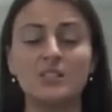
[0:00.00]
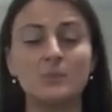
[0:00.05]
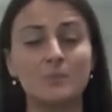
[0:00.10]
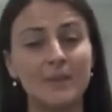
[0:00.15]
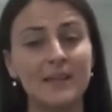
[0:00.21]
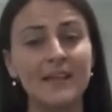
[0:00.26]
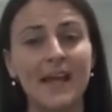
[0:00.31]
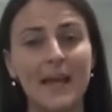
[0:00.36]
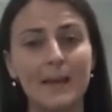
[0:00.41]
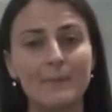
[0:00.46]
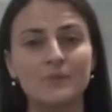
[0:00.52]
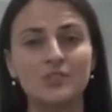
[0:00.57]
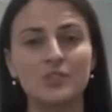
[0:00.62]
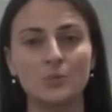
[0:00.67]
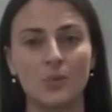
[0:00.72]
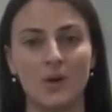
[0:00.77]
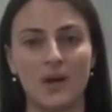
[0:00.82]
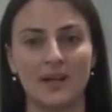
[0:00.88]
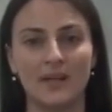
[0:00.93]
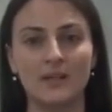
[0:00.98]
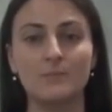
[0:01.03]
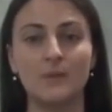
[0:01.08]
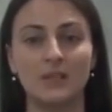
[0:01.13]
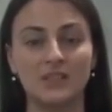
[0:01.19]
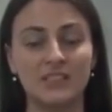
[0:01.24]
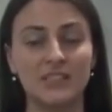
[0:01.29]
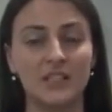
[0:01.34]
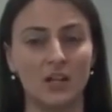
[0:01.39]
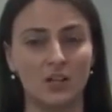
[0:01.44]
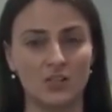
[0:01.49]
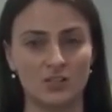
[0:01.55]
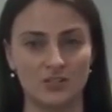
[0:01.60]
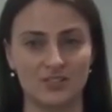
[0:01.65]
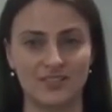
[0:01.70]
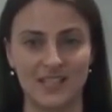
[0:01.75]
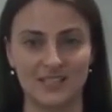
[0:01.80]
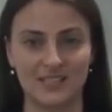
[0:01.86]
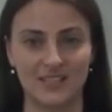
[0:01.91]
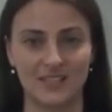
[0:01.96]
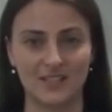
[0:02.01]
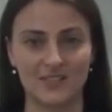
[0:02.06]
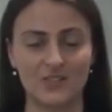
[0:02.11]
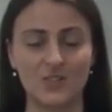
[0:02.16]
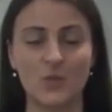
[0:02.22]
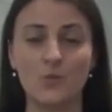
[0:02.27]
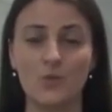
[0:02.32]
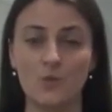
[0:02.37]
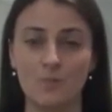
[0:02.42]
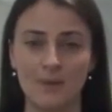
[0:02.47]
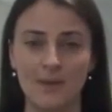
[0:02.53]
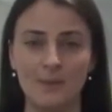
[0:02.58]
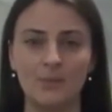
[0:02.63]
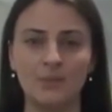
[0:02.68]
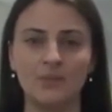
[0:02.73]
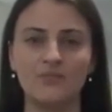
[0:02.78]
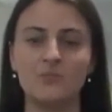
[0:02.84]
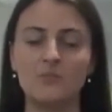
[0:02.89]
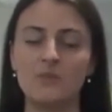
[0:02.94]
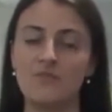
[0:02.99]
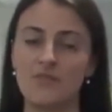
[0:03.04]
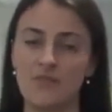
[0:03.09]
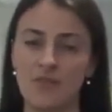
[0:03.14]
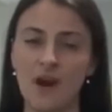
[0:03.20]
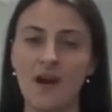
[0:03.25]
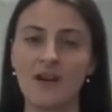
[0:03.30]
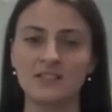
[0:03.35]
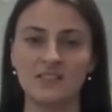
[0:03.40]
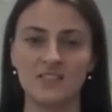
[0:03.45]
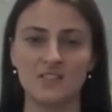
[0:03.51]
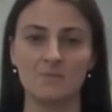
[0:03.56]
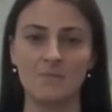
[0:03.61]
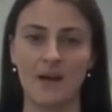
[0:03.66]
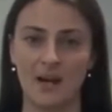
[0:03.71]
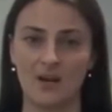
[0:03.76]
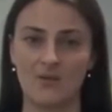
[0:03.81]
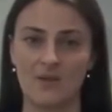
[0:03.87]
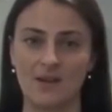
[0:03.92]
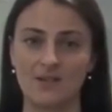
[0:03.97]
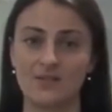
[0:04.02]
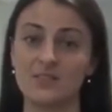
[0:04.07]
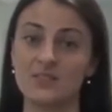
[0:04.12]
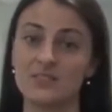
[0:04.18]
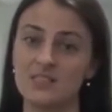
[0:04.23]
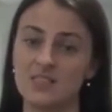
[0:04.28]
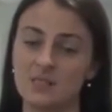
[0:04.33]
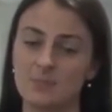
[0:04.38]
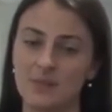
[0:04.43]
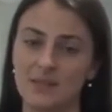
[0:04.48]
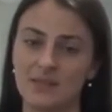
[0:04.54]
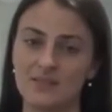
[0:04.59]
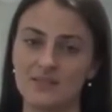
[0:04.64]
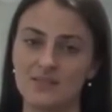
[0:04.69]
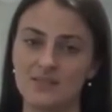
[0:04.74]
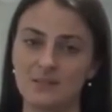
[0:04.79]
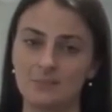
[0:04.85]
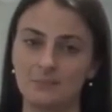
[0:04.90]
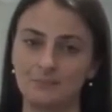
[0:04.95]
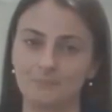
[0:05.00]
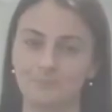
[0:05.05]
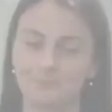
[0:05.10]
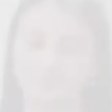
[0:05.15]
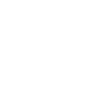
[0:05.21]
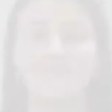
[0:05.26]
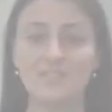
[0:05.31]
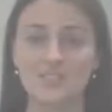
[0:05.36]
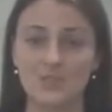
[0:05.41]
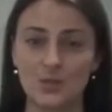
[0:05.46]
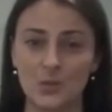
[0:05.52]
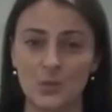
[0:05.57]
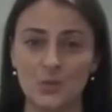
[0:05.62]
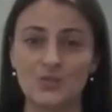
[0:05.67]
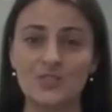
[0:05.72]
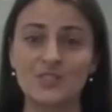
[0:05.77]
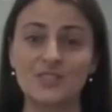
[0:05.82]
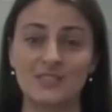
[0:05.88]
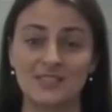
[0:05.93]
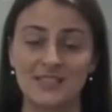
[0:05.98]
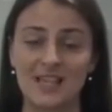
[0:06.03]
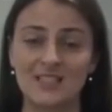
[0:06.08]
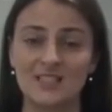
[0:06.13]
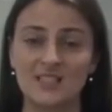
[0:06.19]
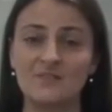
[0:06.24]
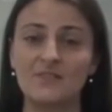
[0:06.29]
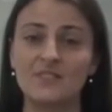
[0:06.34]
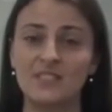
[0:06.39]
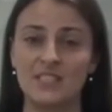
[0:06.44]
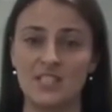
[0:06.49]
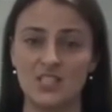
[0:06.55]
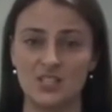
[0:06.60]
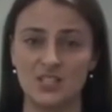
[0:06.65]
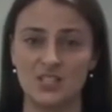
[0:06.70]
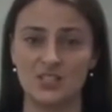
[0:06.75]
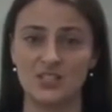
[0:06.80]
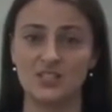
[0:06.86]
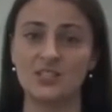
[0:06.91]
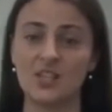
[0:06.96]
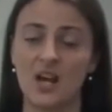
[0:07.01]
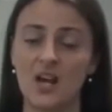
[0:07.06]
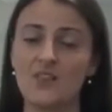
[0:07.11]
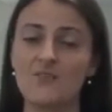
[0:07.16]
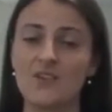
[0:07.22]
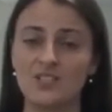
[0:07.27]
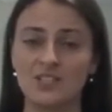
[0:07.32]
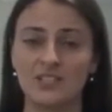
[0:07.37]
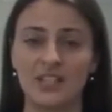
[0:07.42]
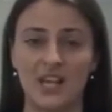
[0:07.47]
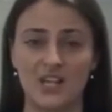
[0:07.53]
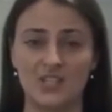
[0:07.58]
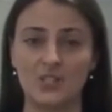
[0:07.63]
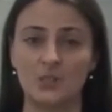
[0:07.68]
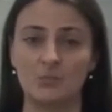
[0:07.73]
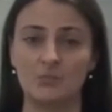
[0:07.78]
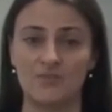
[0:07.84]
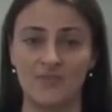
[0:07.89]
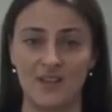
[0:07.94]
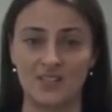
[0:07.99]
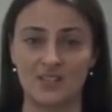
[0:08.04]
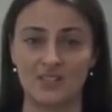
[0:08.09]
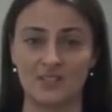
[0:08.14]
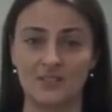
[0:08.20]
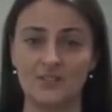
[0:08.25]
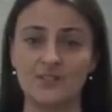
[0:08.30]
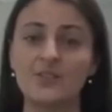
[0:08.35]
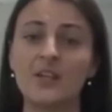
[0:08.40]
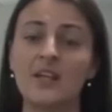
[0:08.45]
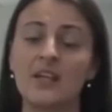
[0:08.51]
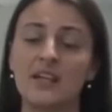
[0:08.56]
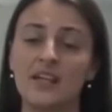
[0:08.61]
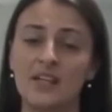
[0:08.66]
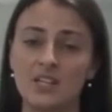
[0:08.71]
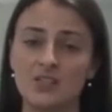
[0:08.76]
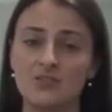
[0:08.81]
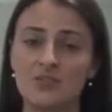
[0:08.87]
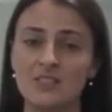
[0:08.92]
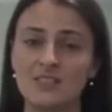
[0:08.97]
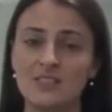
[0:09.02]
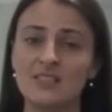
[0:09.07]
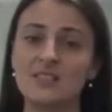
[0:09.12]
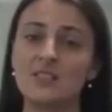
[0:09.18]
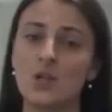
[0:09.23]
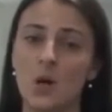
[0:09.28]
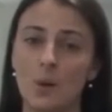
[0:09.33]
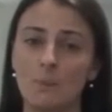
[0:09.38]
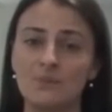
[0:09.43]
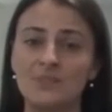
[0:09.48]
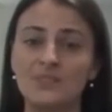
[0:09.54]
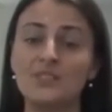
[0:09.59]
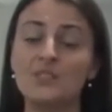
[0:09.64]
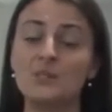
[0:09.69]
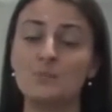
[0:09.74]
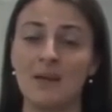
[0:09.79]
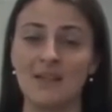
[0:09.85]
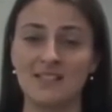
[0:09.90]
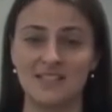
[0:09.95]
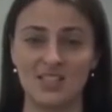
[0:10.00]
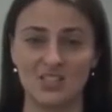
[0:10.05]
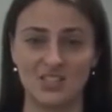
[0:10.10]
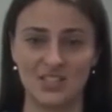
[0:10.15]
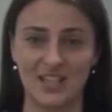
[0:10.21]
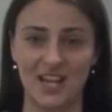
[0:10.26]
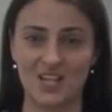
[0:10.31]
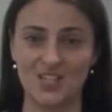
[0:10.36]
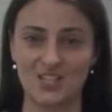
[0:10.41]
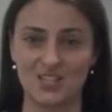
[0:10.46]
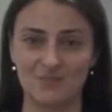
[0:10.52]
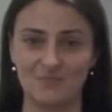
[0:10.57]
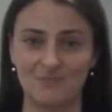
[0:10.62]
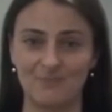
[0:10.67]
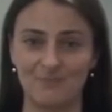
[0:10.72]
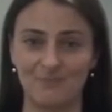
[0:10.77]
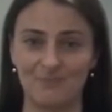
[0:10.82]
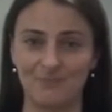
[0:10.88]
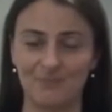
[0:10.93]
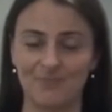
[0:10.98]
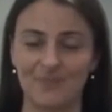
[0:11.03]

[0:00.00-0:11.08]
to being able to work in multicultural settings with people from a variety of backgrounds and disciplines. This course is intended for teachers and other educational professionals interested in competence-based education.